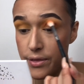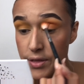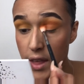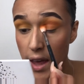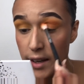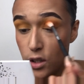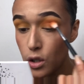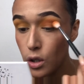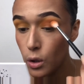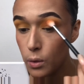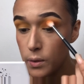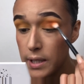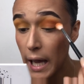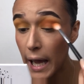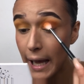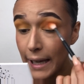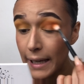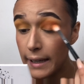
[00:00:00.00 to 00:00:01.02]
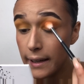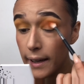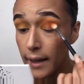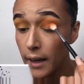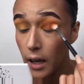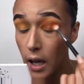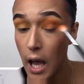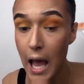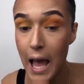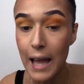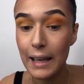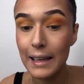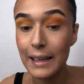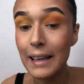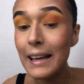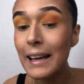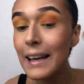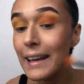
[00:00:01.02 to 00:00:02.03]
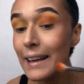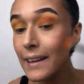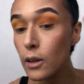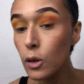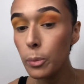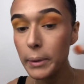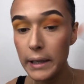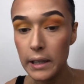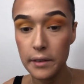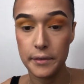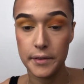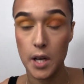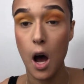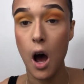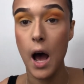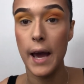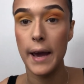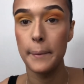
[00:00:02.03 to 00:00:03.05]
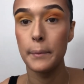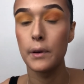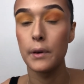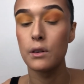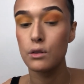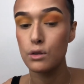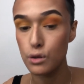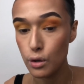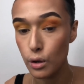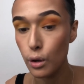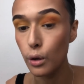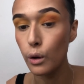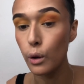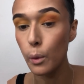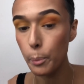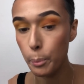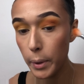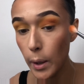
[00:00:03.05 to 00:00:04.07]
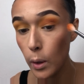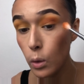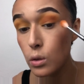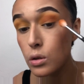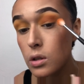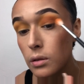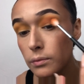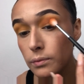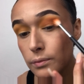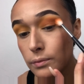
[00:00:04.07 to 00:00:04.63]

they do take a little bit of time to build.